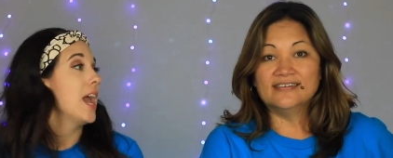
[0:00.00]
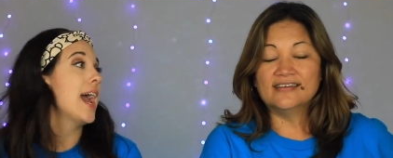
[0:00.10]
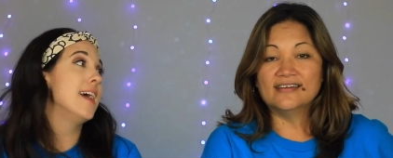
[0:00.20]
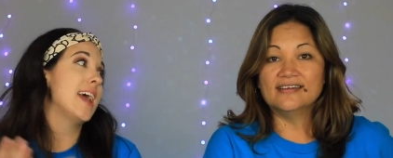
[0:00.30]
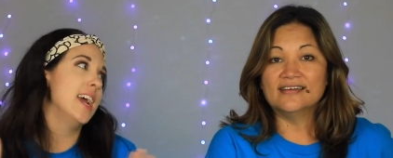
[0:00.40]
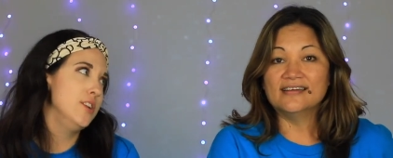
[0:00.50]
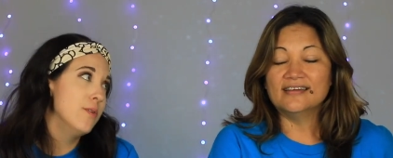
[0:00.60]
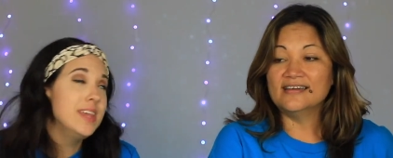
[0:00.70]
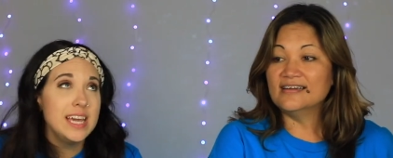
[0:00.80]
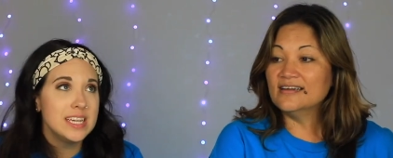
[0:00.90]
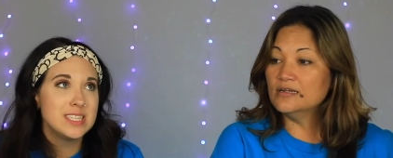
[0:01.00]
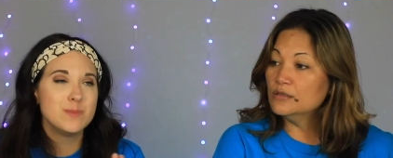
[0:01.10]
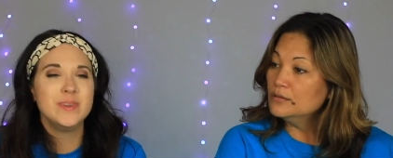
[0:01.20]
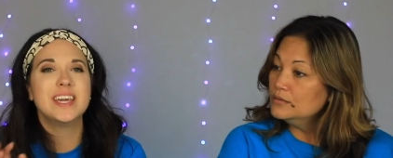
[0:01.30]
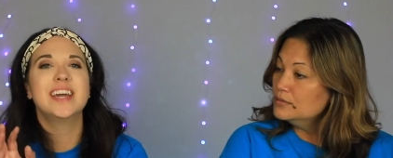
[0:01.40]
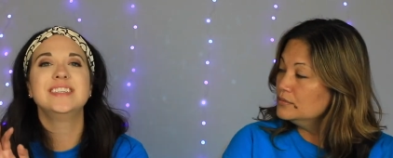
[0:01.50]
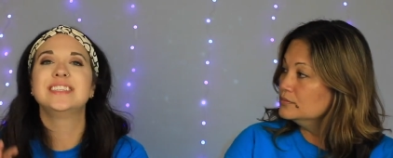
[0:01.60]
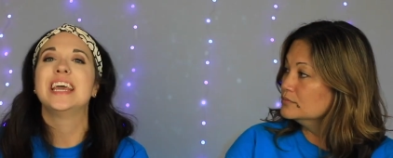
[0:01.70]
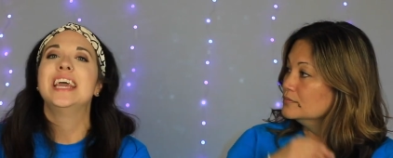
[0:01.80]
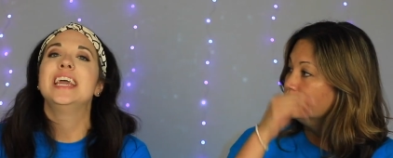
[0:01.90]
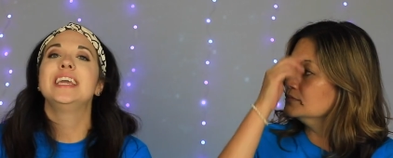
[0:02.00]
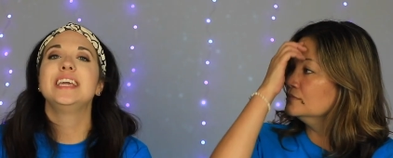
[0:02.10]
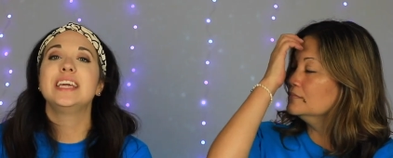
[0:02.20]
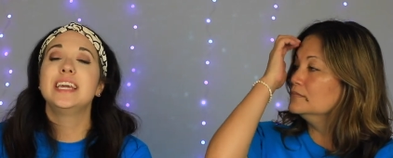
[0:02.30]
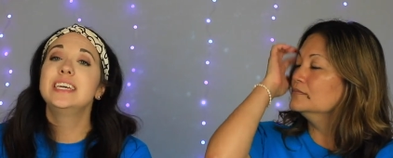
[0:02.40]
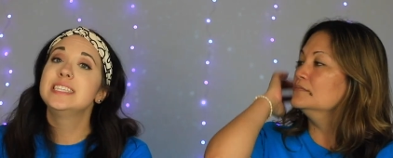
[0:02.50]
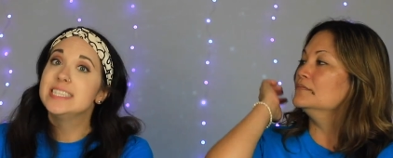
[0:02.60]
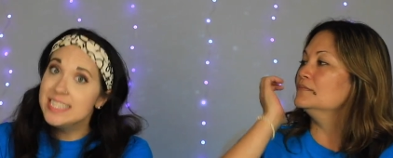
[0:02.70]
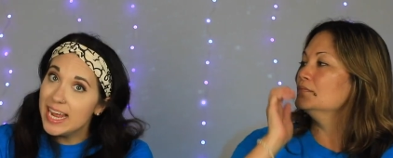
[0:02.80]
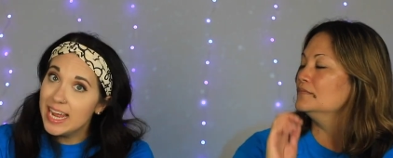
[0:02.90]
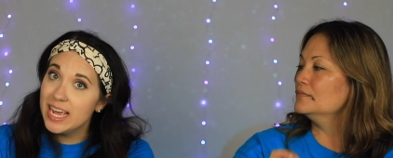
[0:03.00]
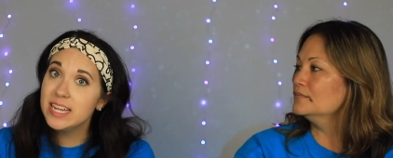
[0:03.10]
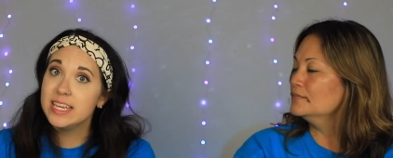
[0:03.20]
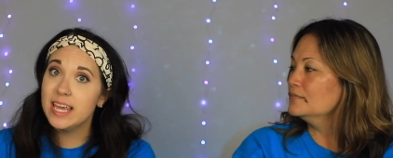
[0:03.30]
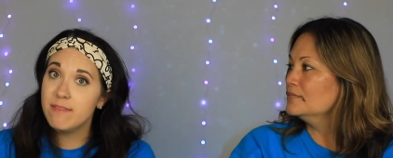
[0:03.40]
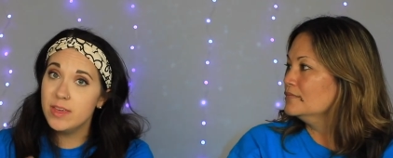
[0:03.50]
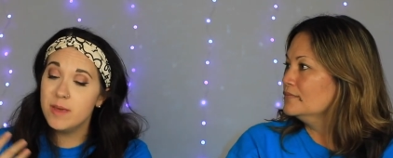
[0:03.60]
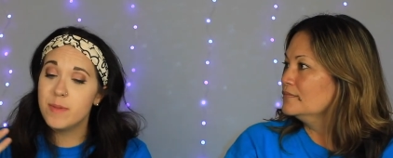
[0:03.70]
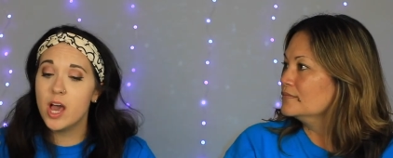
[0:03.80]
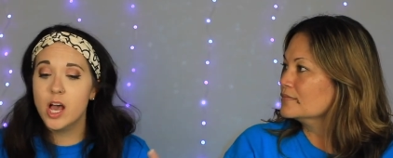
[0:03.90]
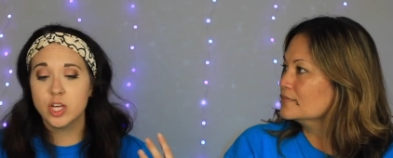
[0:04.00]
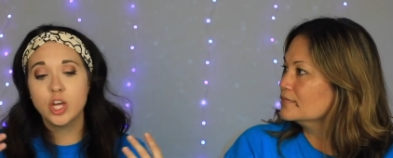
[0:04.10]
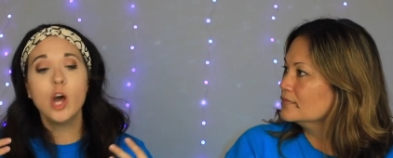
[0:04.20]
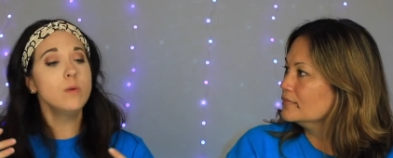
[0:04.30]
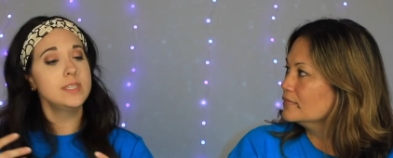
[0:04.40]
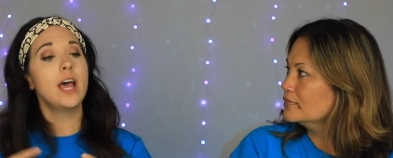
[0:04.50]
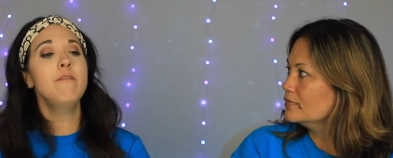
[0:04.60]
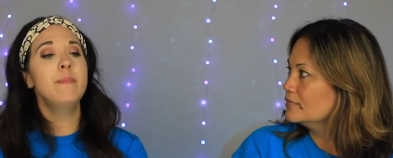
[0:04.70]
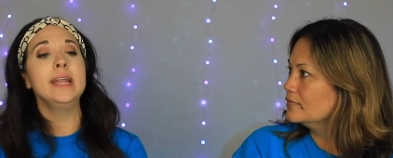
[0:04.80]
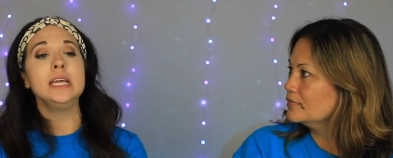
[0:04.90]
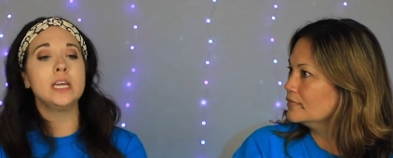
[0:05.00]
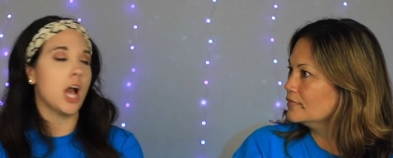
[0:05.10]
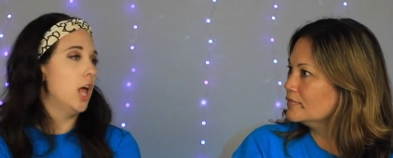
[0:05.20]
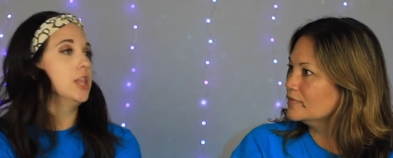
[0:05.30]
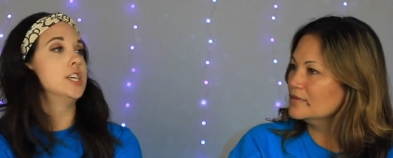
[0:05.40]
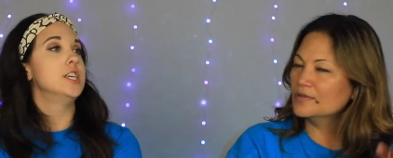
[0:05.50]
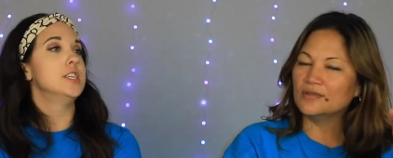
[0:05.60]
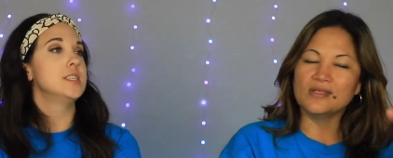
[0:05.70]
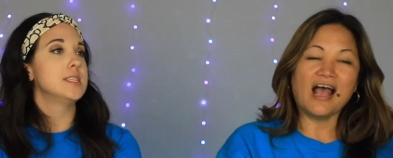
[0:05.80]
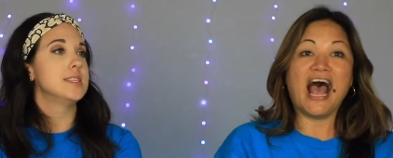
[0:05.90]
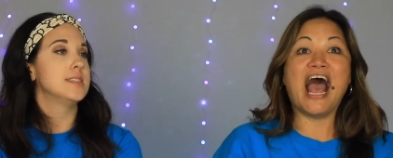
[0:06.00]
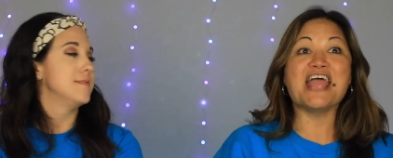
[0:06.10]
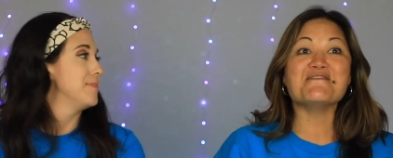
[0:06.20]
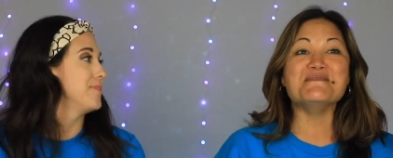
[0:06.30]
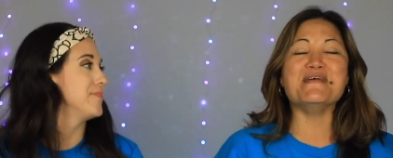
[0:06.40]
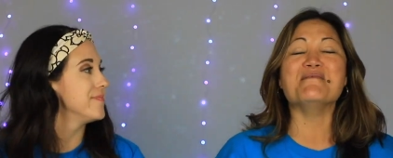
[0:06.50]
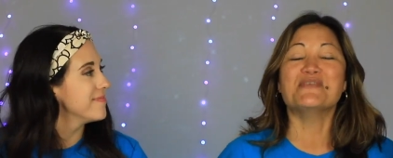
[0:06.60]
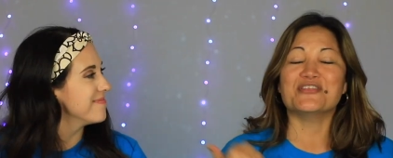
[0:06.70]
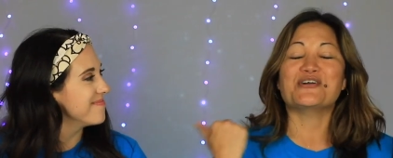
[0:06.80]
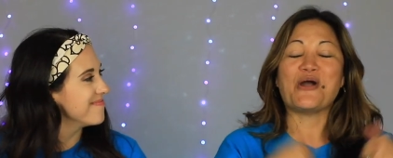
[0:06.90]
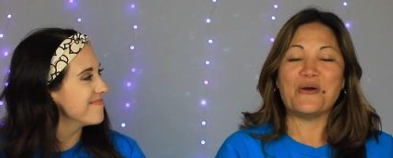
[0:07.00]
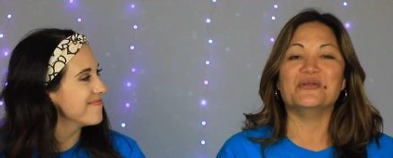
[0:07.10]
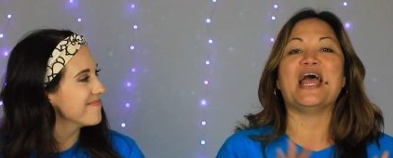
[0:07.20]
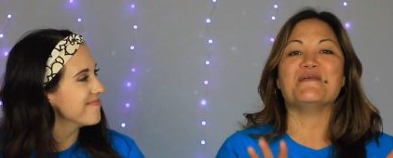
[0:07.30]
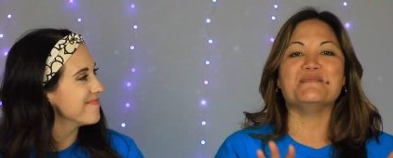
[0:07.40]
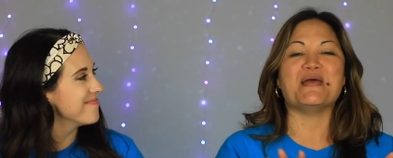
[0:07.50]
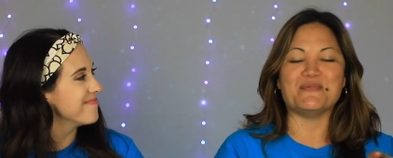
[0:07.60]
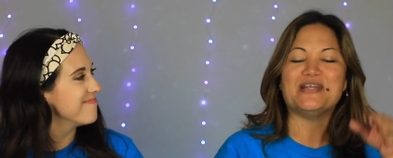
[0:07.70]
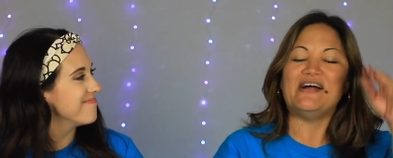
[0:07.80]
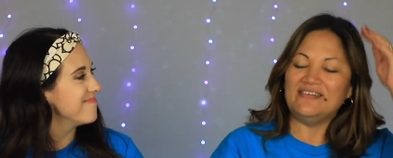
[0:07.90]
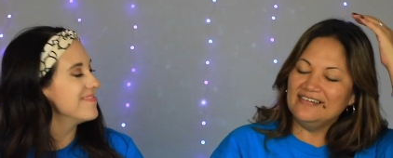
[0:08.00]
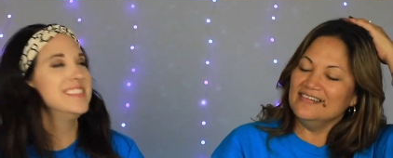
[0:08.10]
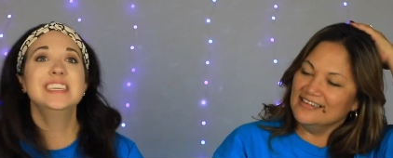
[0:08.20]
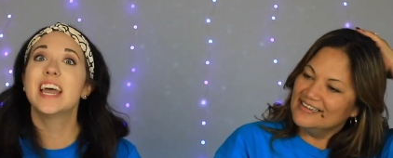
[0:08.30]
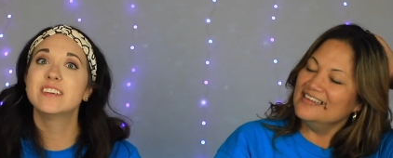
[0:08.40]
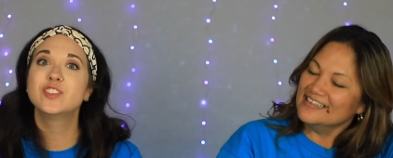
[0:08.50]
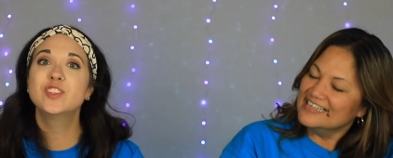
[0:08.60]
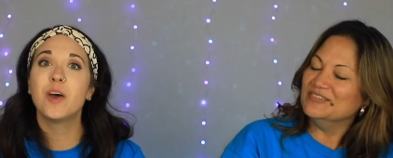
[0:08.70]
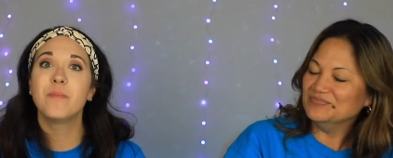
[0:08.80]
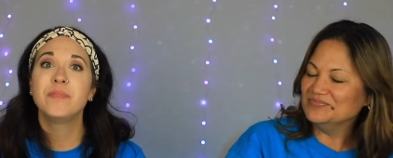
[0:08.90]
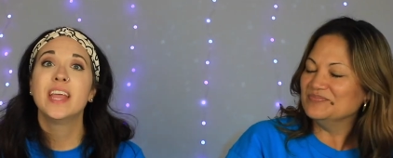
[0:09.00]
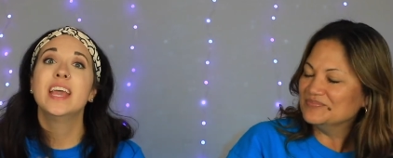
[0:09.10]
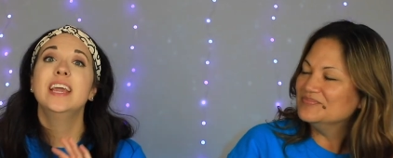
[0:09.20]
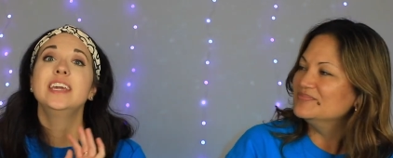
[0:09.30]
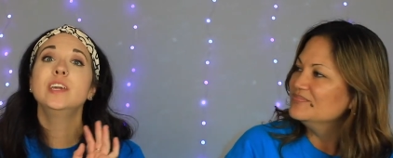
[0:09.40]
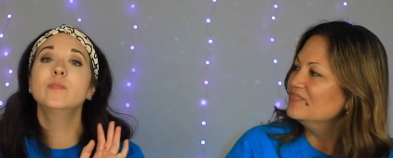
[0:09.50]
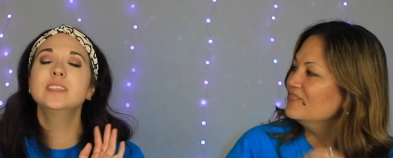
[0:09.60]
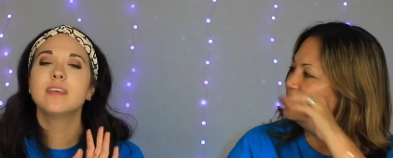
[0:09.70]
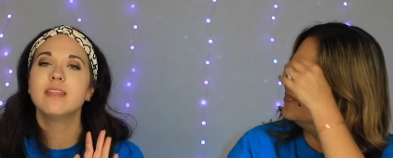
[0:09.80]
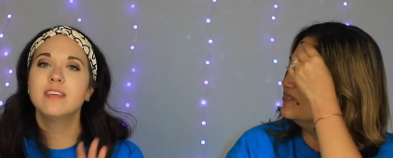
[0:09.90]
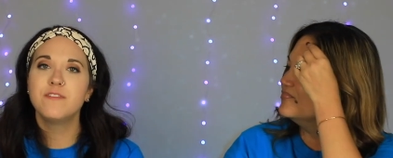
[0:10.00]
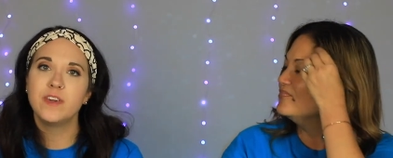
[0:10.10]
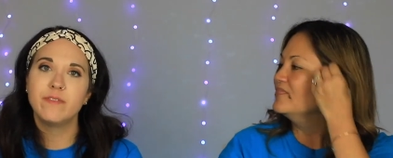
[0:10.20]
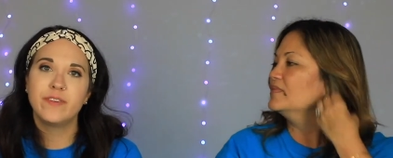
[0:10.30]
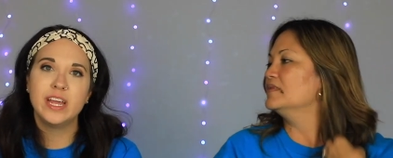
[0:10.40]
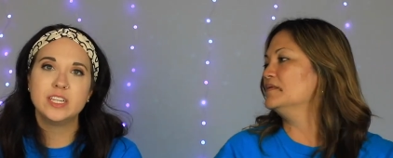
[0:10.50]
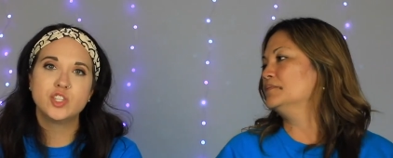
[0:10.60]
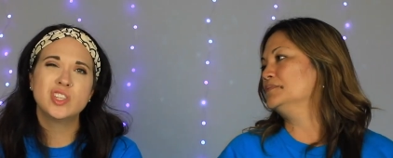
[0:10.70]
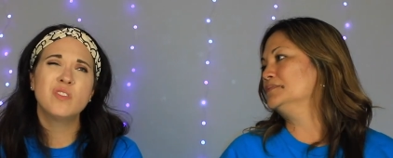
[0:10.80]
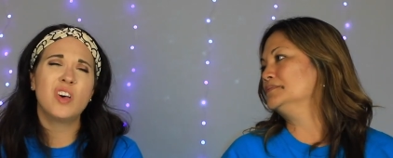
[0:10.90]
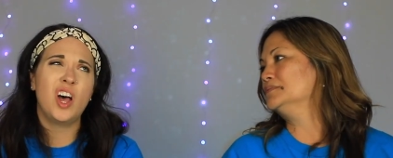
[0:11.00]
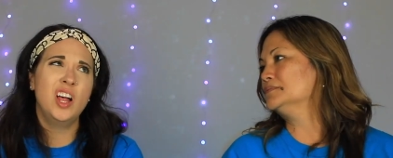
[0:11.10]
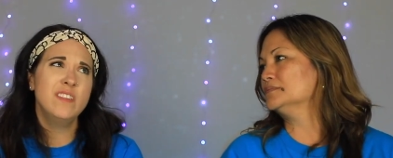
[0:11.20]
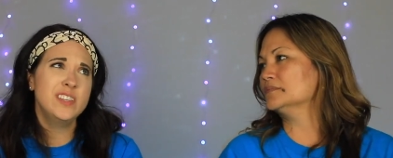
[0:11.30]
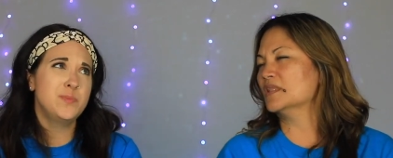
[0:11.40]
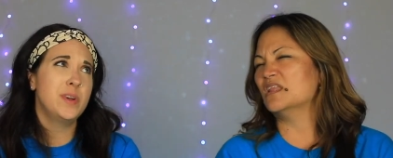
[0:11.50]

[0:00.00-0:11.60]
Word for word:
Speaker 1: And I know this because he, his dad gave him a coat of many colors.
Speaker 2: I remember the coat. I remember now.
Speaker 1: Yeah, so he was the favorite. So all of his